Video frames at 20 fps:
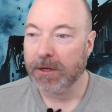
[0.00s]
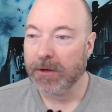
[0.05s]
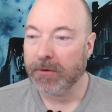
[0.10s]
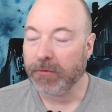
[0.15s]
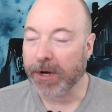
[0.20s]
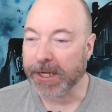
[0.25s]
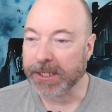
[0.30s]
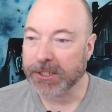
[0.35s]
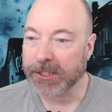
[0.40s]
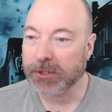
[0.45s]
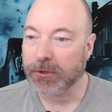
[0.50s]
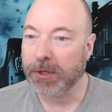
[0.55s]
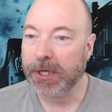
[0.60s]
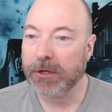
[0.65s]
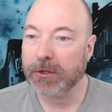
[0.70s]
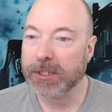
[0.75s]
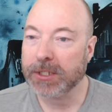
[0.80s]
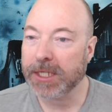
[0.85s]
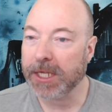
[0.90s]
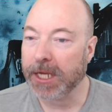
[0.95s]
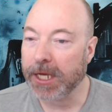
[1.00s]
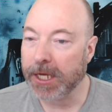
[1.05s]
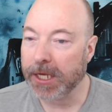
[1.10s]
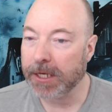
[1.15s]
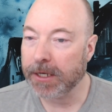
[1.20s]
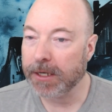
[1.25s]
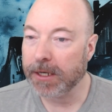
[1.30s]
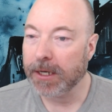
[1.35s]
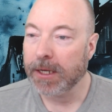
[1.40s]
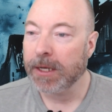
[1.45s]
Right, so here's the
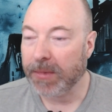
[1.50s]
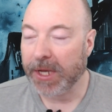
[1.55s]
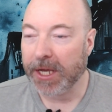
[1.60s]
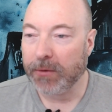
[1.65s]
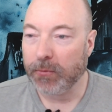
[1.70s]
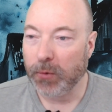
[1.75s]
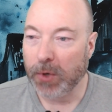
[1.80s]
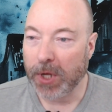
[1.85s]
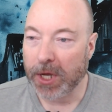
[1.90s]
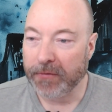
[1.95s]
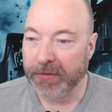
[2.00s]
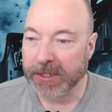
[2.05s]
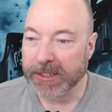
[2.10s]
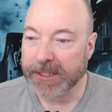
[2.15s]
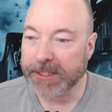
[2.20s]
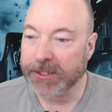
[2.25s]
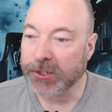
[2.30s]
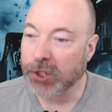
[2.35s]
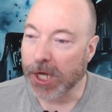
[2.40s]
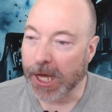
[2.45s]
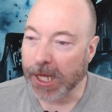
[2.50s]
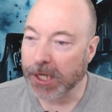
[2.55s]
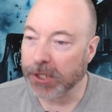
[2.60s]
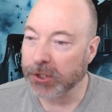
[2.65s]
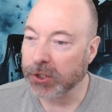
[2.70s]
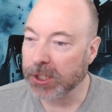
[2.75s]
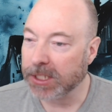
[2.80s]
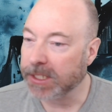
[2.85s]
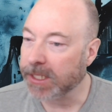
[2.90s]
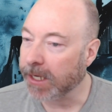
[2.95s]
inn, and we have this
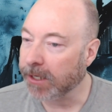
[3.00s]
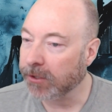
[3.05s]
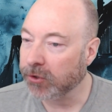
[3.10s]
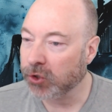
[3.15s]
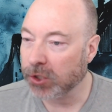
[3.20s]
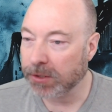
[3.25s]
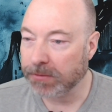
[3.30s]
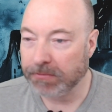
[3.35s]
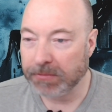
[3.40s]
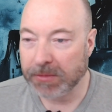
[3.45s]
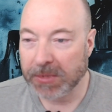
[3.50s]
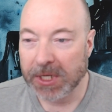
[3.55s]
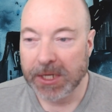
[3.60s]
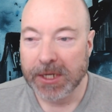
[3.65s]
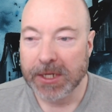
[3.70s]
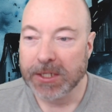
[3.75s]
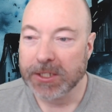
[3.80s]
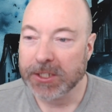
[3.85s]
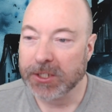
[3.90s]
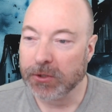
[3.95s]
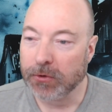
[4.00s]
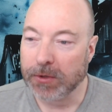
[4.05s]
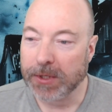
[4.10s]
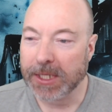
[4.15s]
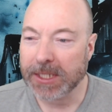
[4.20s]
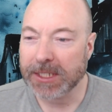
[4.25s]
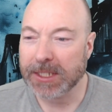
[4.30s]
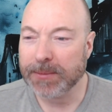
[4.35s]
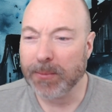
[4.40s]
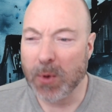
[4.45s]
challenges section. So
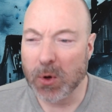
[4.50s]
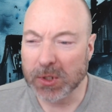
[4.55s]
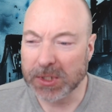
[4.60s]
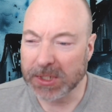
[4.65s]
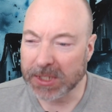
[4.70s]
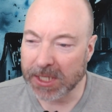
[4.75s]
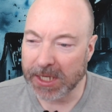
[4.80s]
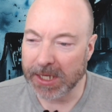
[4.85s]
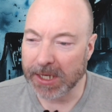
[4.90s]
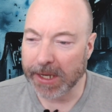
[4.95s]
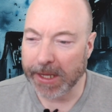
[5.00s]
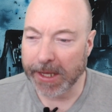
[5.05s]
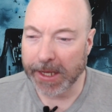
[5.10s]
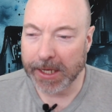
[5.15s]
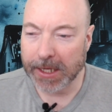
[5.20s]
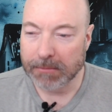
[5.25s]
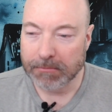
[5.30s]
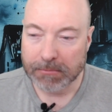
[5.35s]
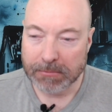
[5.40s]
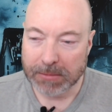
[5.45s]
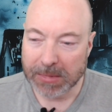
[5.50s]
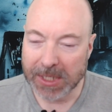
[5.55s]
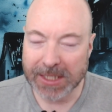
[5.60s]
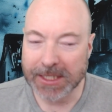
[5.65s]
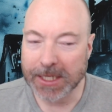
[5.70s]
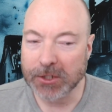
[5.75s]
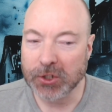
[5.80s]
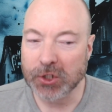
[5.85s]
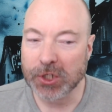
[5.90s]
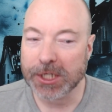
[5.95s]
that's mostly like
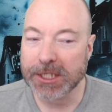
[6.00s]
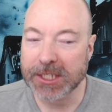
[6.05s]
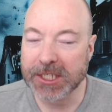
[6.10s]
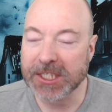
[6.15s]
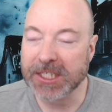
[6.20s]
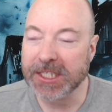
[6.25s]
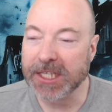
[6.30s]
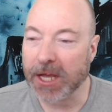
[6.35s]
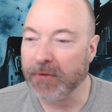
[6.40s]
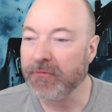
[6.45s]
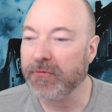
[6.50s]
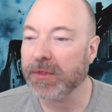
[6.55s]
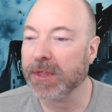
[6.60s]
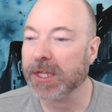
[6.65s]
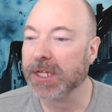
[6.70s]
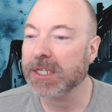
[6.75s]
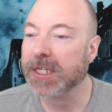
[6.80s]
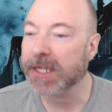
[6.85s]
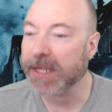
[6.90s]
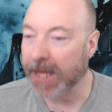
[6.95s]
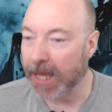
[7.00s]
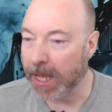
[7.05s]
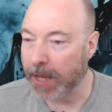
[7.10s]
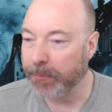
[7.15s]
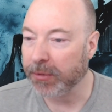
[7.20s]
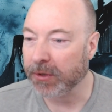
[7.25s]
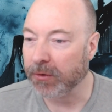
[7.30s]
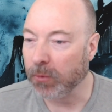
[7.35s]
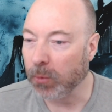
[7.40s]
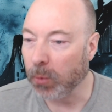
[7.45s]
essentially stuff that can
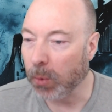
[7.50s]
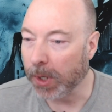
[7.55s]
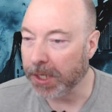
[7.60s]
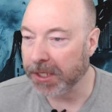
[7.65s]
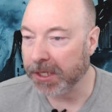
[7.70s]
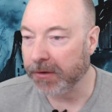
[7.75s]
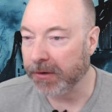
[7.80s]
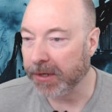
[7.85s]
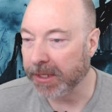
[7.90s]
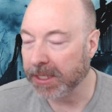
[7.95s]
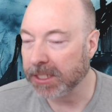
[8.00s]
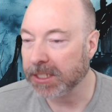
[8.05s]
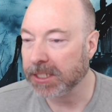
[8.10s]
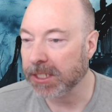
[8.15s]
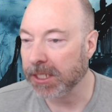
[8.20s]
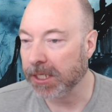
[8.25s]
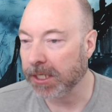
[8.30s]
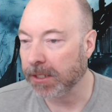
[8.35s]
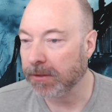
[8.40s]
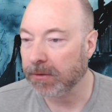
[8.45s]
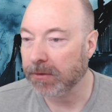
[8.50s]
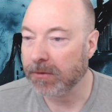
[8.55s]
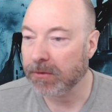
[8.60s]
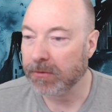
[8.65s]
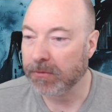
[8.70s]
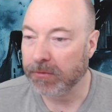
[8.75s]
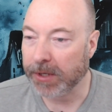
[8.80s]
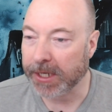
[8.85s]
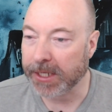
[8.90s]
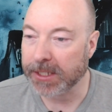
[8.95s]
happen while they're at this inn,
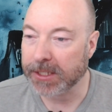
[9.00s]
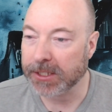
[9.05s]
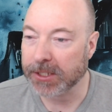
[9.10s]
right?